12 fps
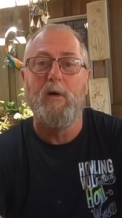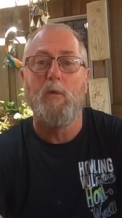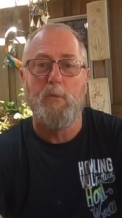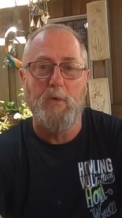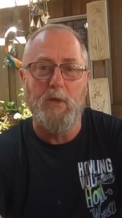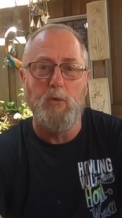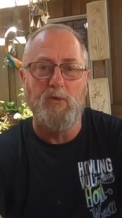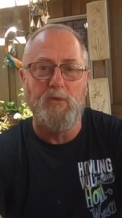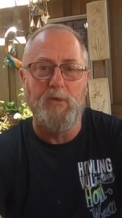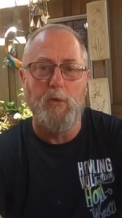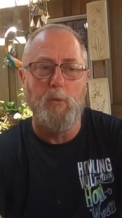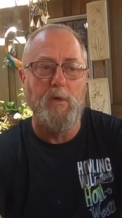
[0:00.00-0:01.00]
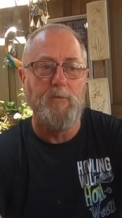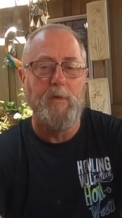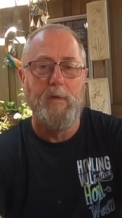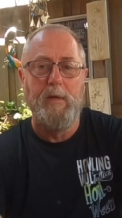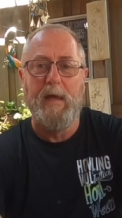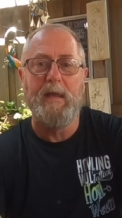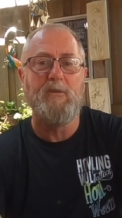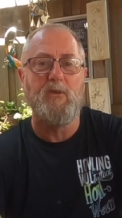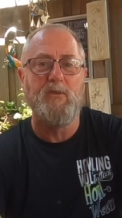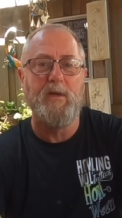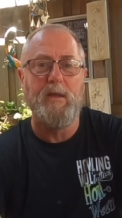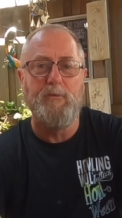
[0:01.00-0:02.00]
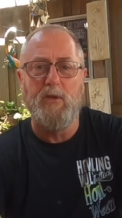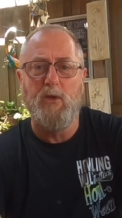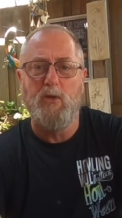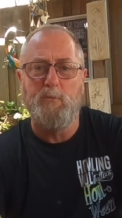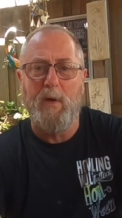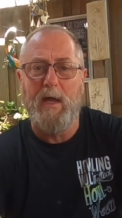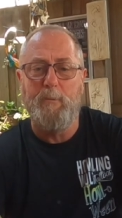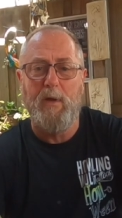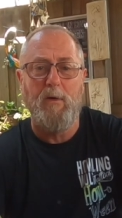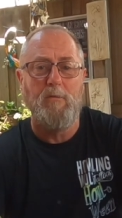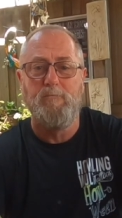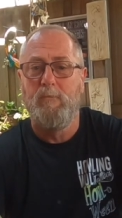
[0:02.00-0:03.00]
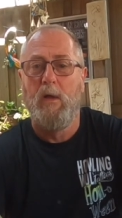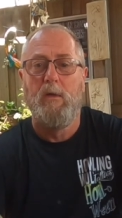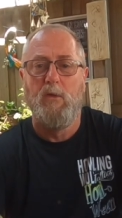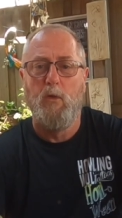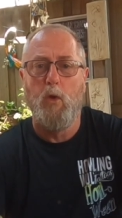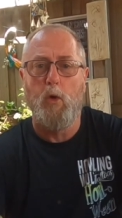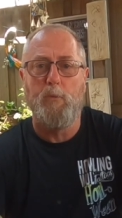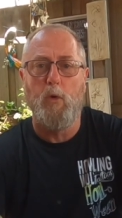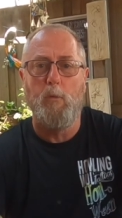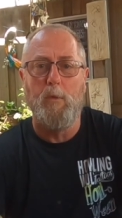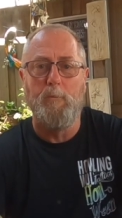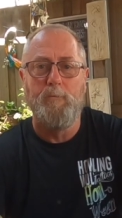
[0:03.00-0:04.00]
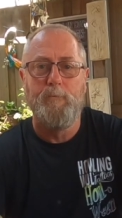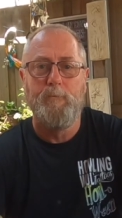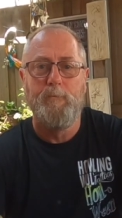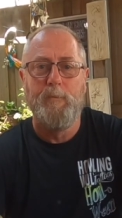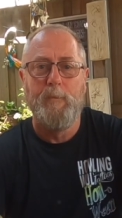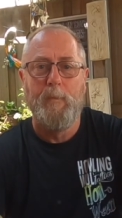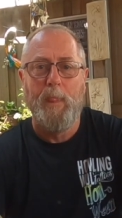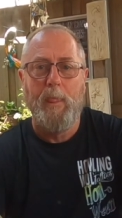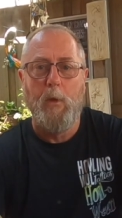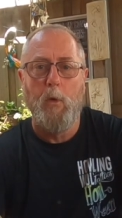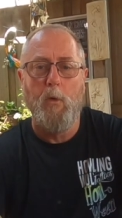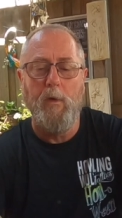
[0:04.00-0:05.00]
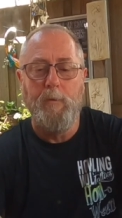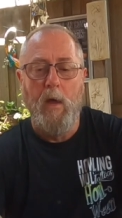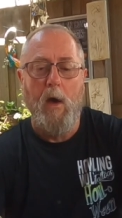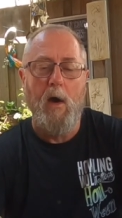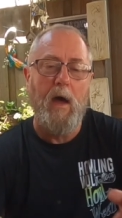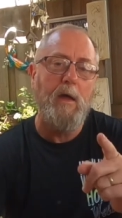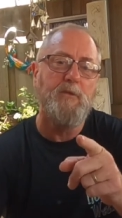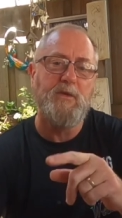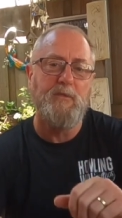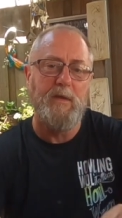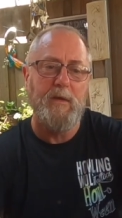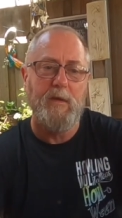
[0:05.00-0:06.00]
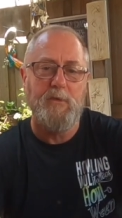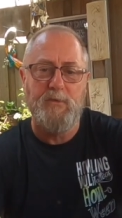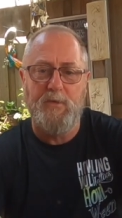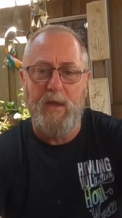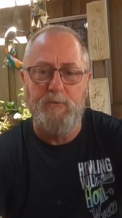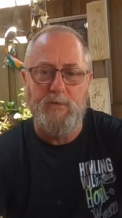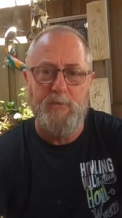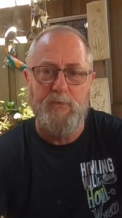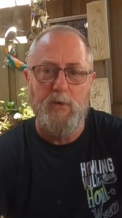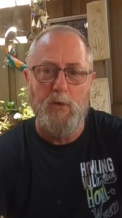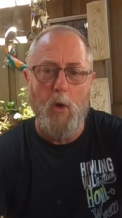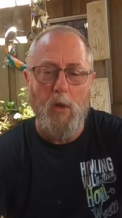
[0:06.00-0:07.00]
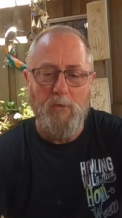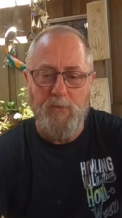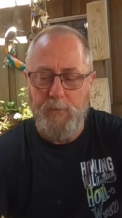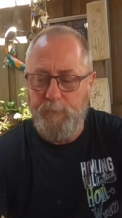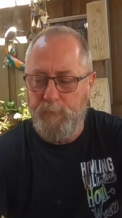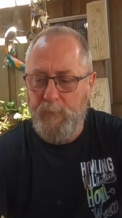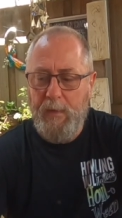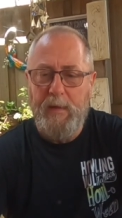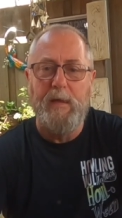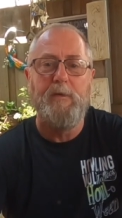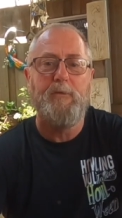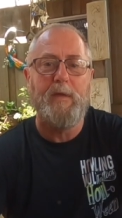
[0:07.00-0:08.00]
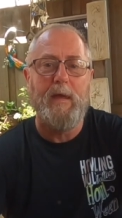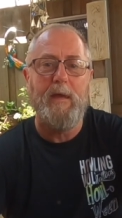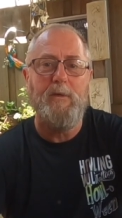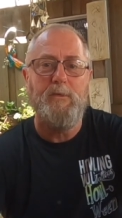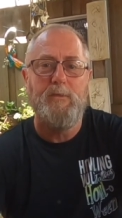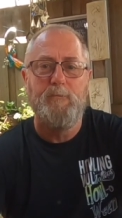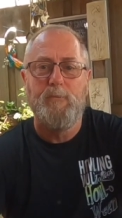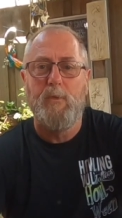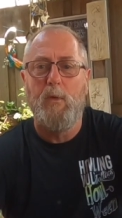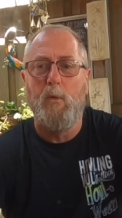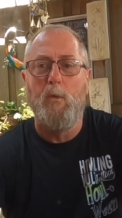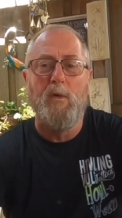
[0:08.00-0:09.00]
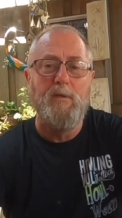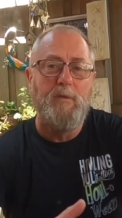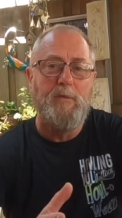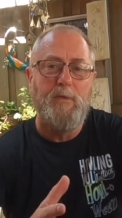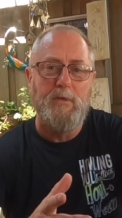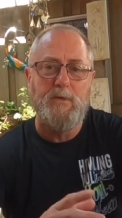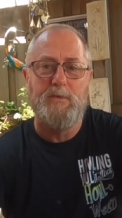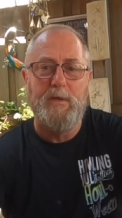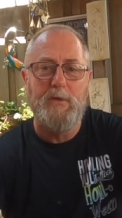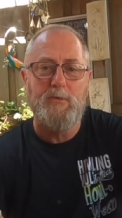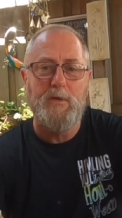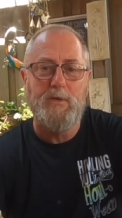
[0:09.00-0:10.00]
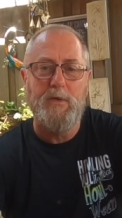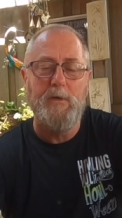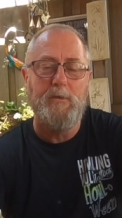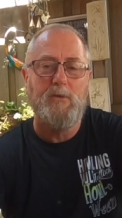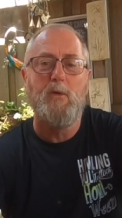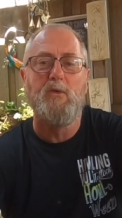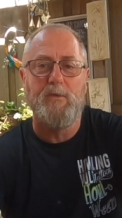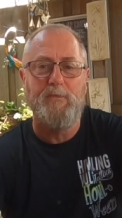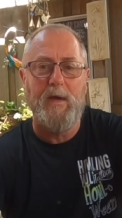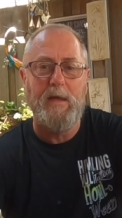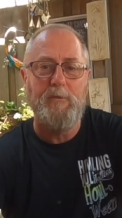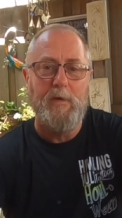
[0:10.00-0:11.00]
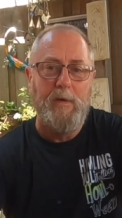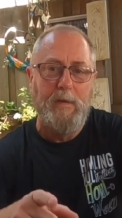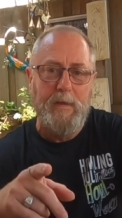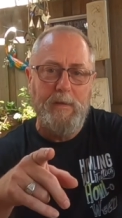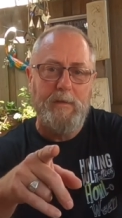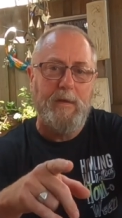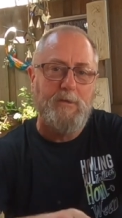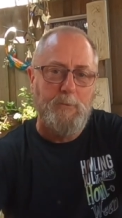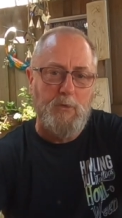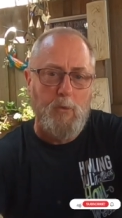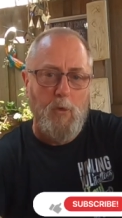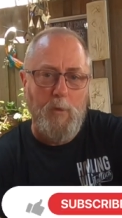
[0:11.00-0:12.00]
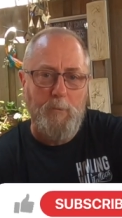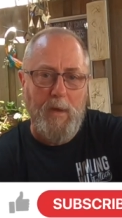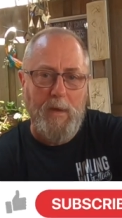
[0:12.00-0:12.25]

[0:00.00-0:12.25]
they are pretty good to deal with. And as I said, if you use PayPal, not a problem. All right, I hope this video saved you a few dollars. If it has, or even if it just interests you, do us a favour, hit that subscribe